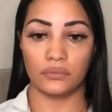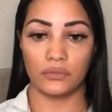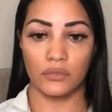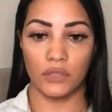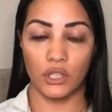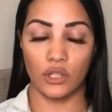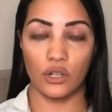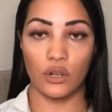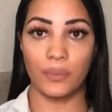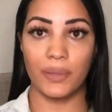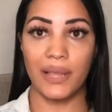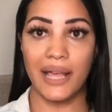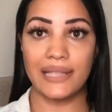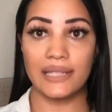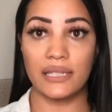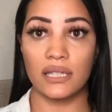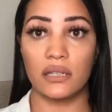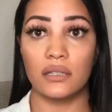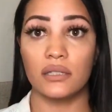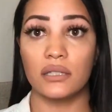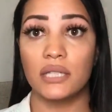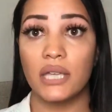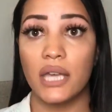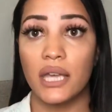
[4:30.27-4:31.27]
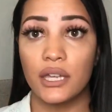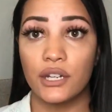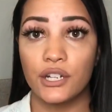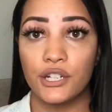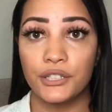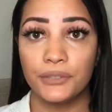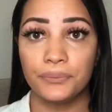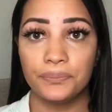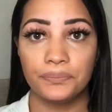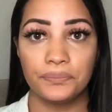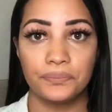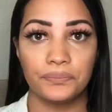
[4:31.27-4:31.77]
in a plastic container,
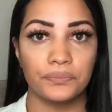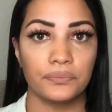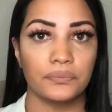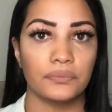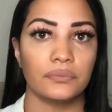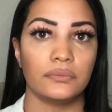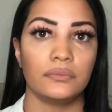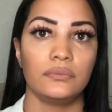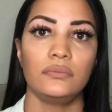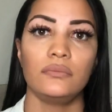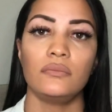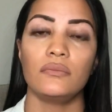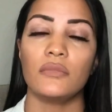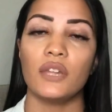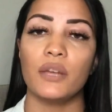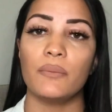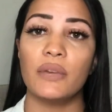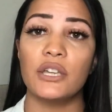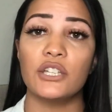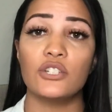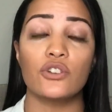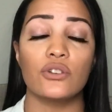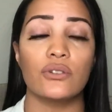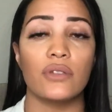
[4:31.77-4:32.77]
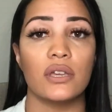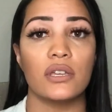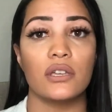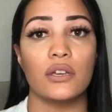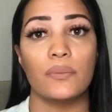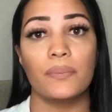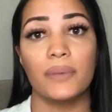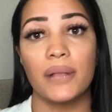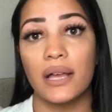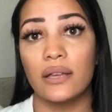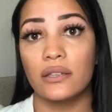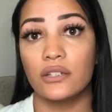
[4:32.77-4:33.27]
make sure that
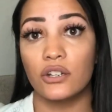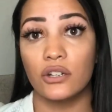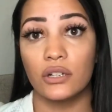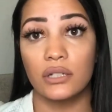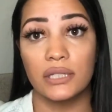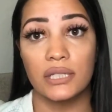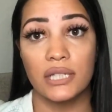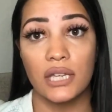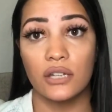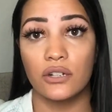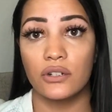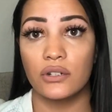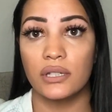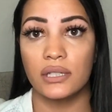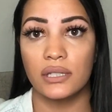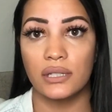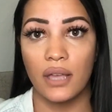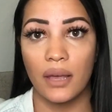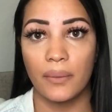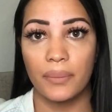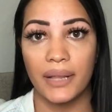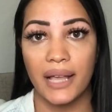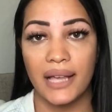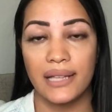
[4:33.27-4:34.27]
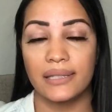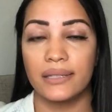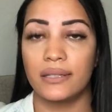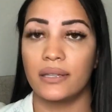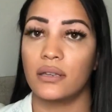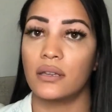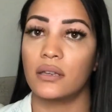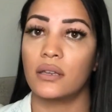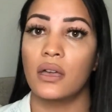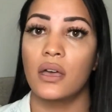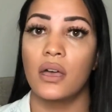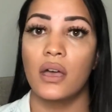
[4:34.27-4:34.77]
your container is not
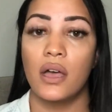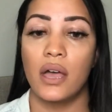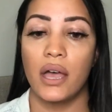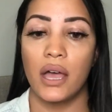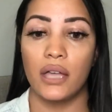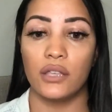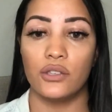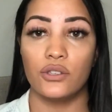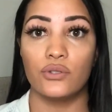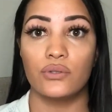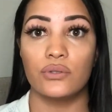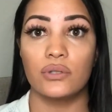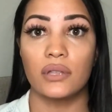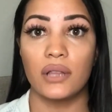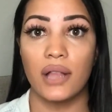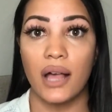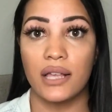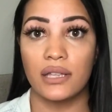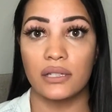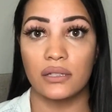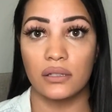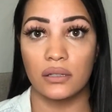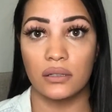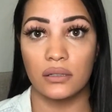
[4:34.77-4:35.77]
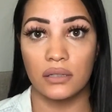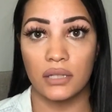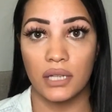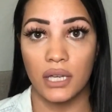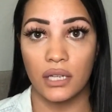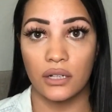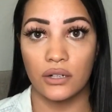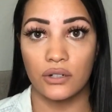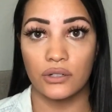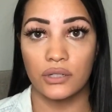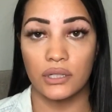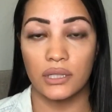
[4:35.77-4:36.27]
plastic and use glass
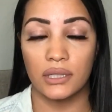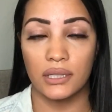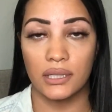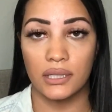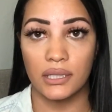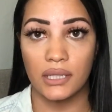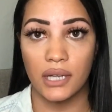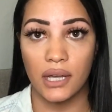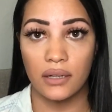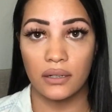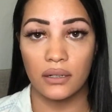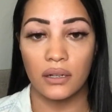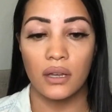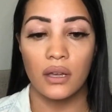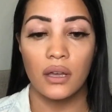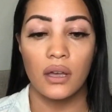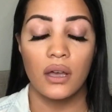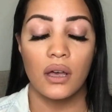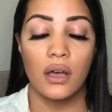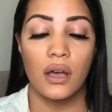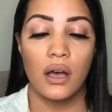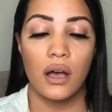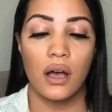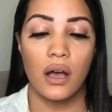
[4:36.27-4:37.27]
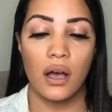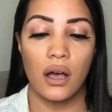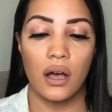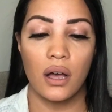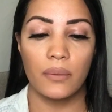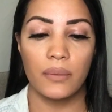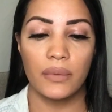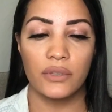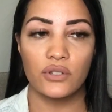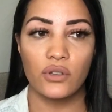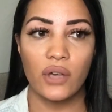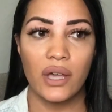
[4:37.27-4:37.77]
containers instead.
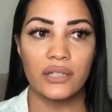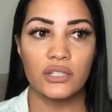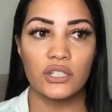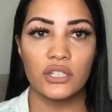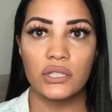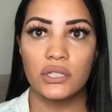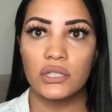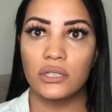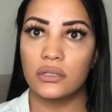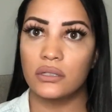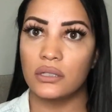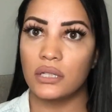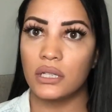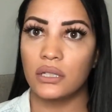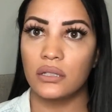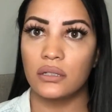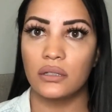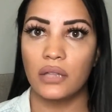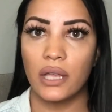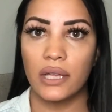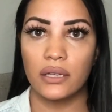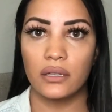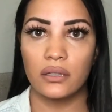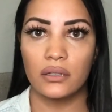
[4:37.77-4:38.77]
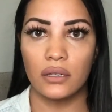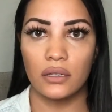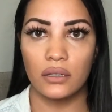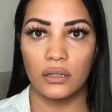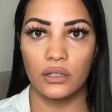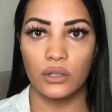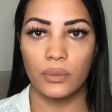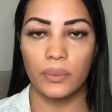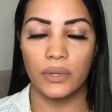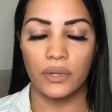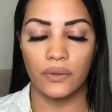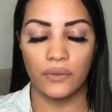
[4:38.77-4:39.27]
So I just did a
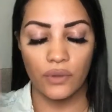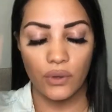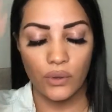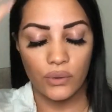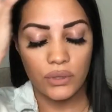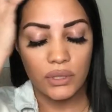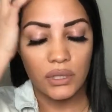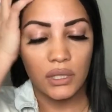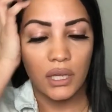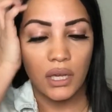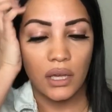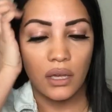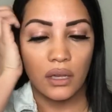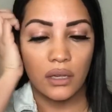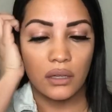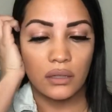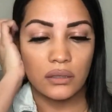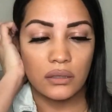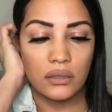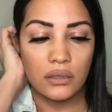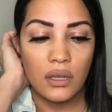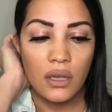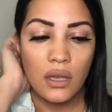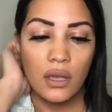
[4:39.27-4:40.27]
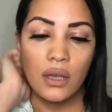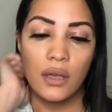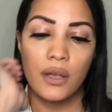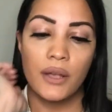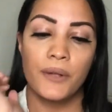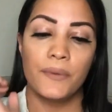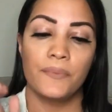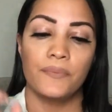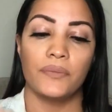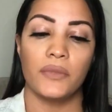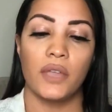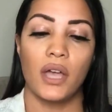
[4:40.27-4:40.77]
little bit of those things.
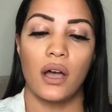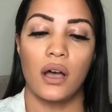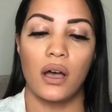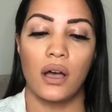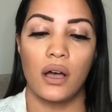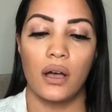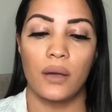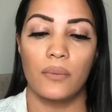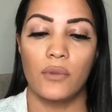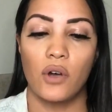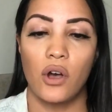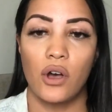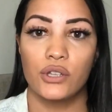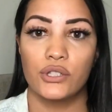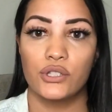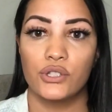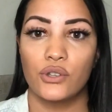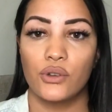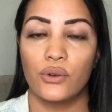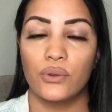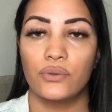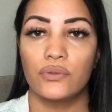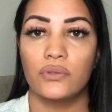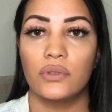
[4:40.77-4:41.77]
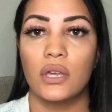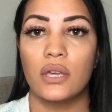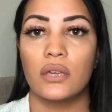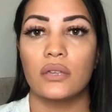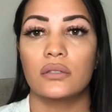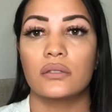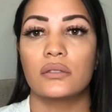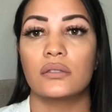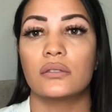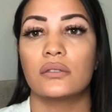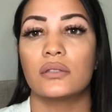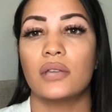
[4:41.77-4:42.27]
Also
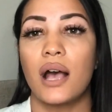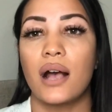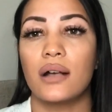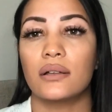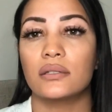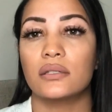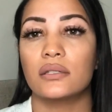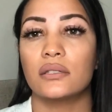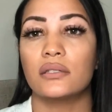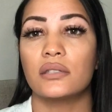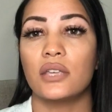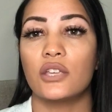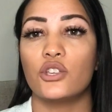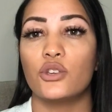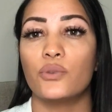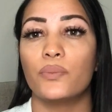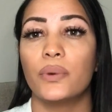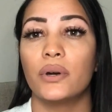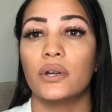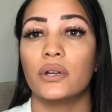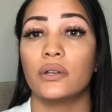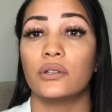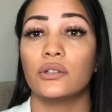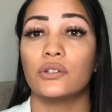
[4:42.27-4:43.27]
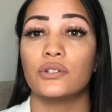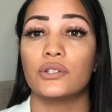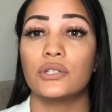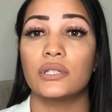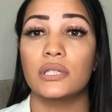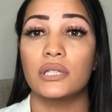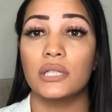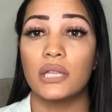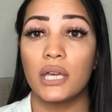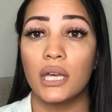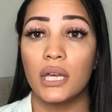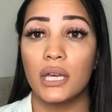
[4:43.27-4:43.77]
things, toxins that you put on your
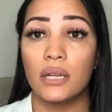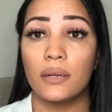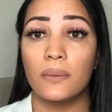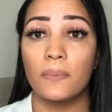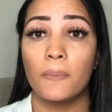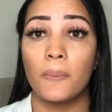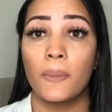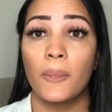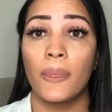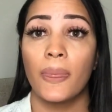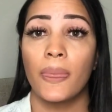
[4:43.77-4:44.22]
skin.